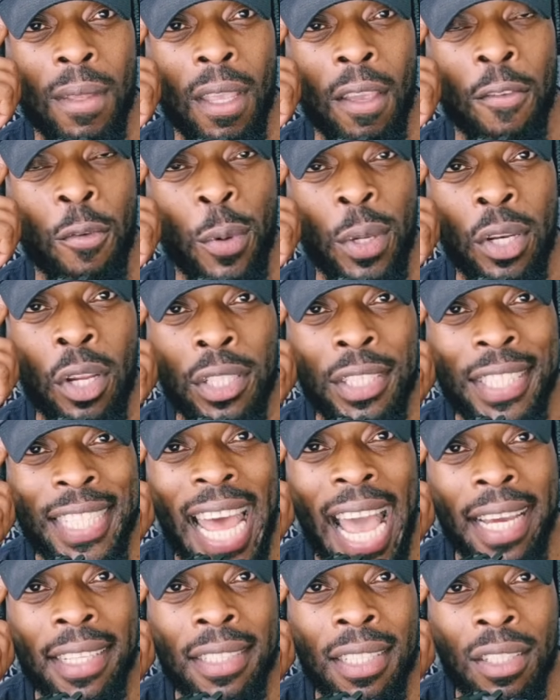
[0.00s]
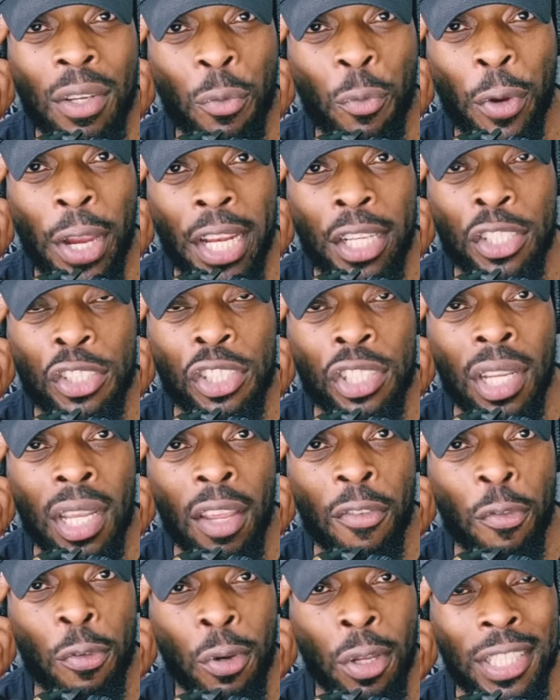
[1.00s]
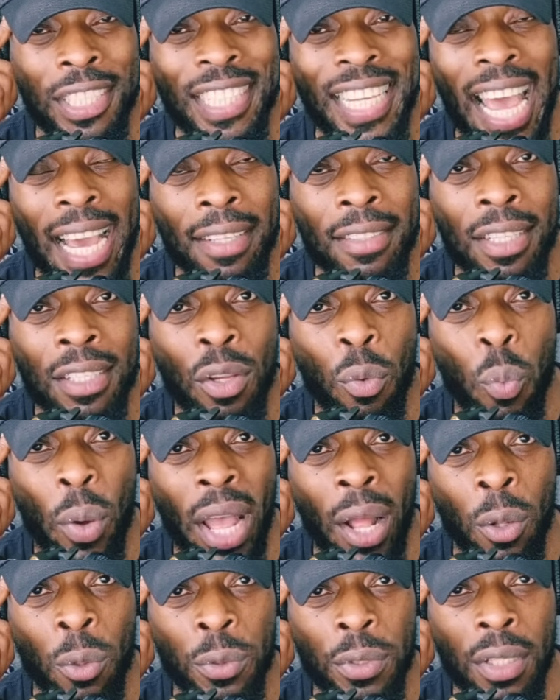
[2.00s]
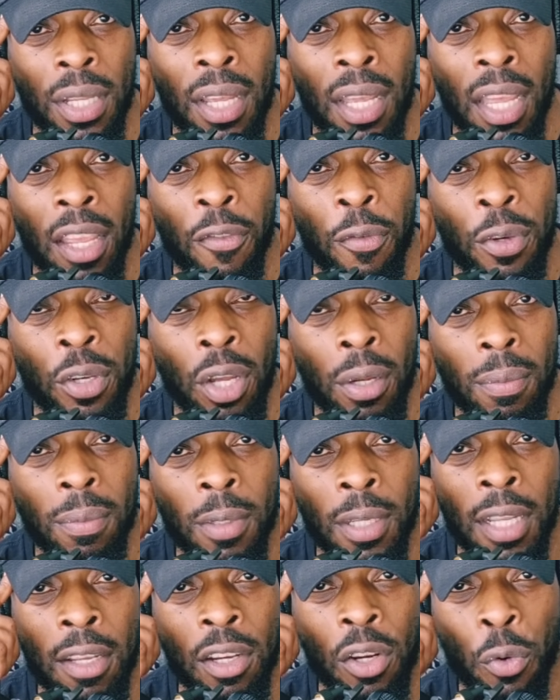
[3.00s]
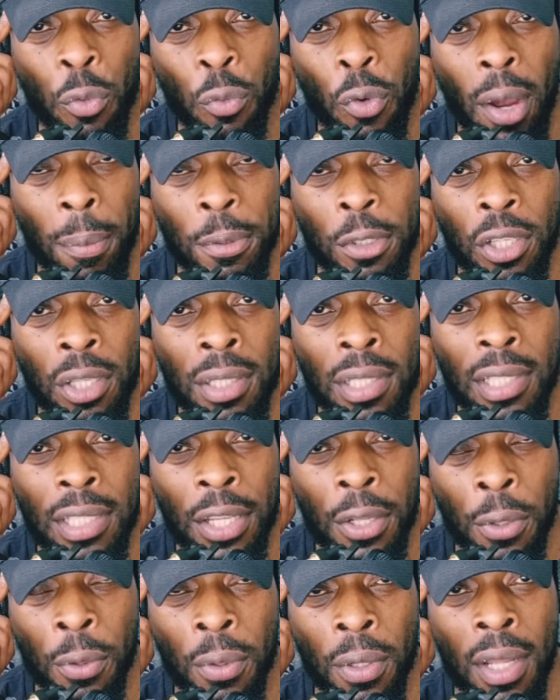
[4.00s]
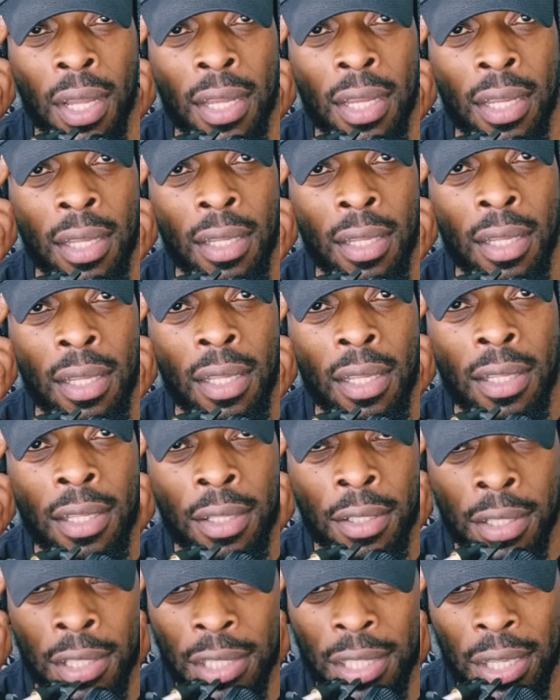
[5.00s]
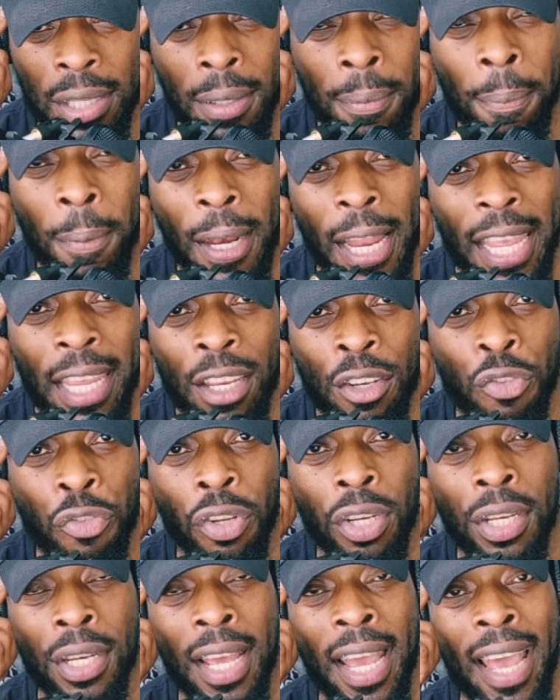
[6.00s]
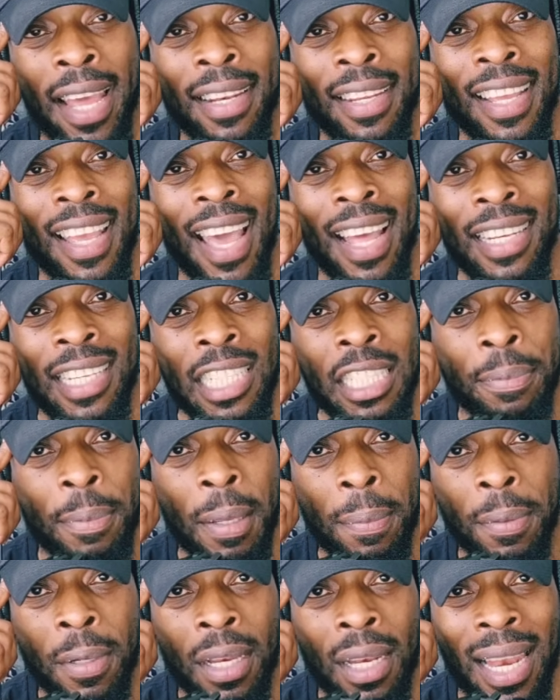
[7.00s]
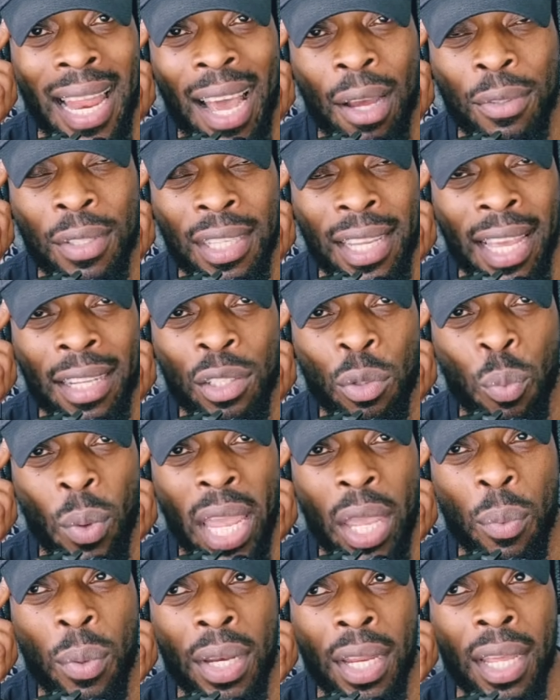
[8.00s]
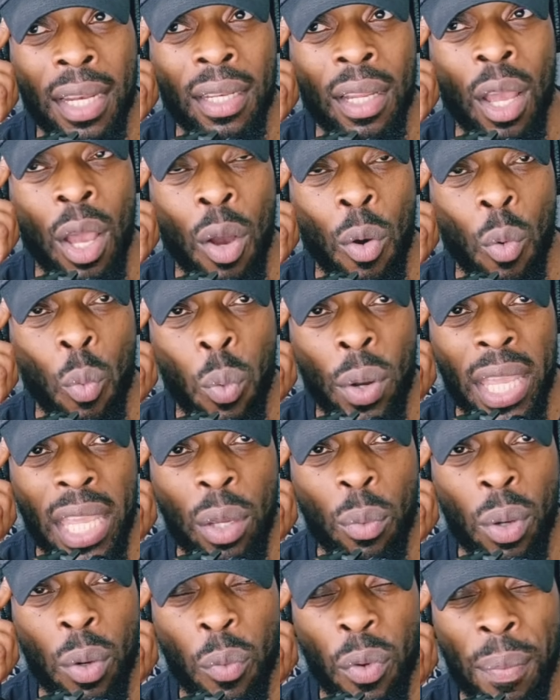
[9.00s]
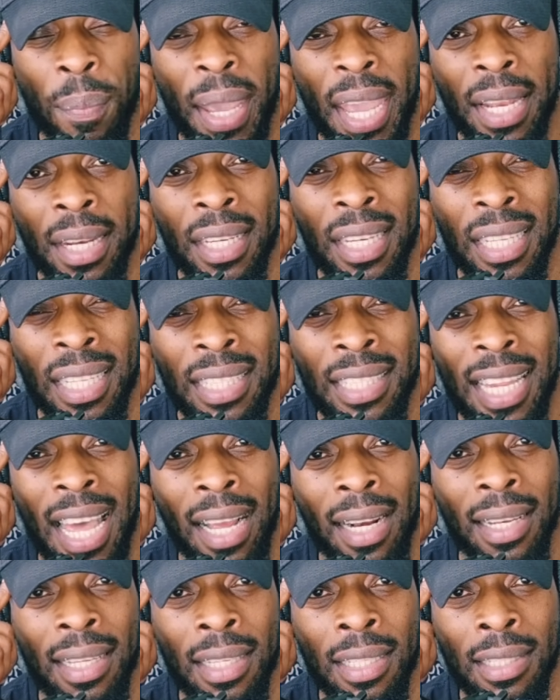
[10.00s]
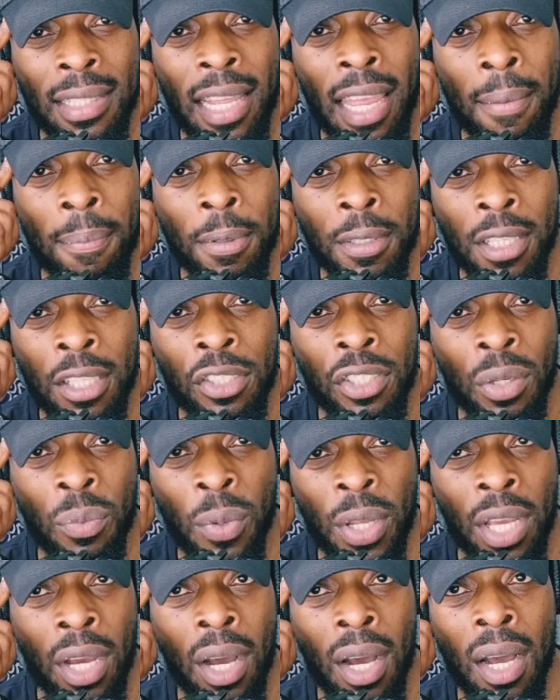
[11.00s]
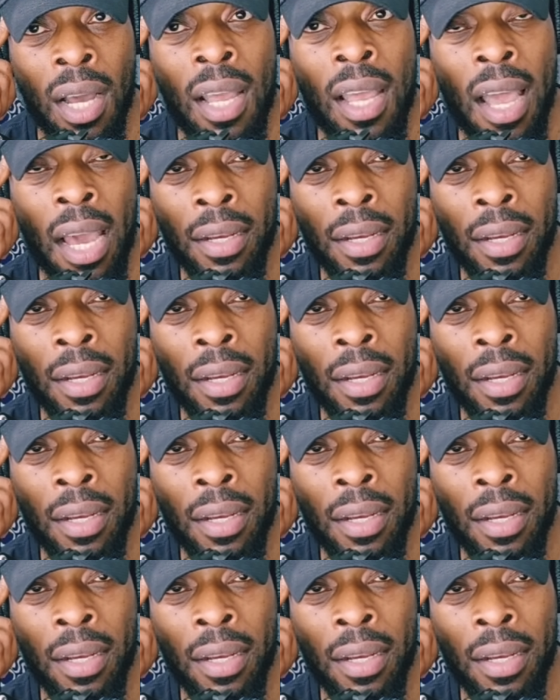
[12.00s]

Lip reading: If we're not taxing the rich, if we're not taxing the wealth, if we're not, corruption still at play in Trinidad, and these people are allowed to get away with it, we will remain in exactly the same position we are.